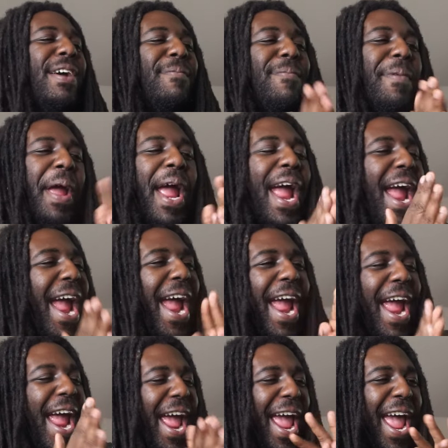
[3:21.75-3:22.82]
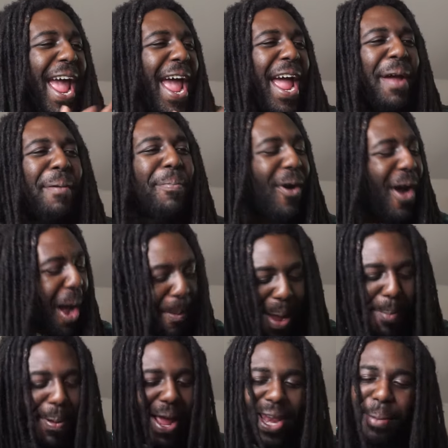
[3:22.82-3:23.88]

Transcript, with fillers: Man, boy, my bad.